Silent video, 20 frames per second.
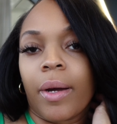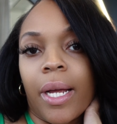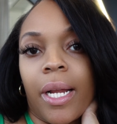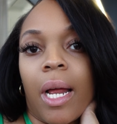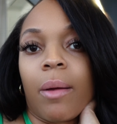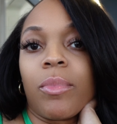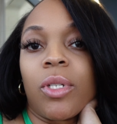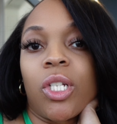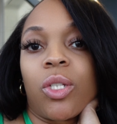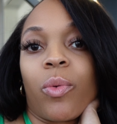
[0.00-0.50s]
I'm
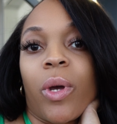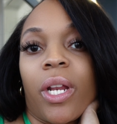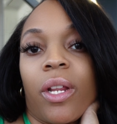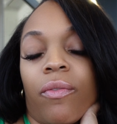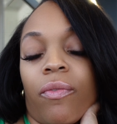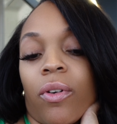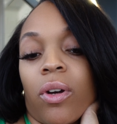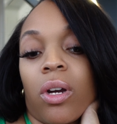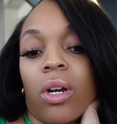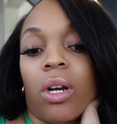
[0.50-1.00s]
just waiting
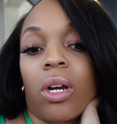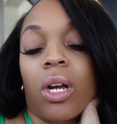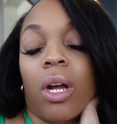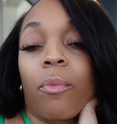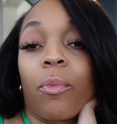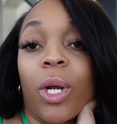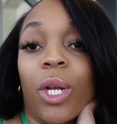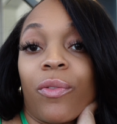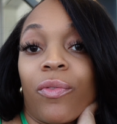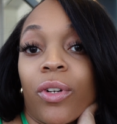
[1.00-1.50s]
for, I'm
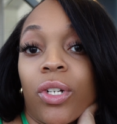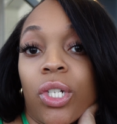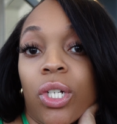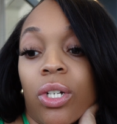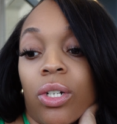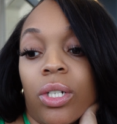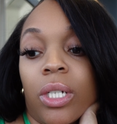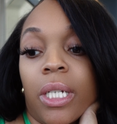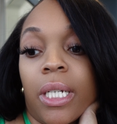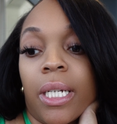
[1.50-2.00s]
waiting for
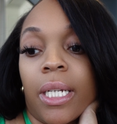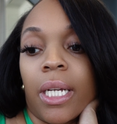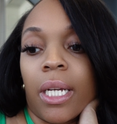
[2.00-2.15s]
Geraldine to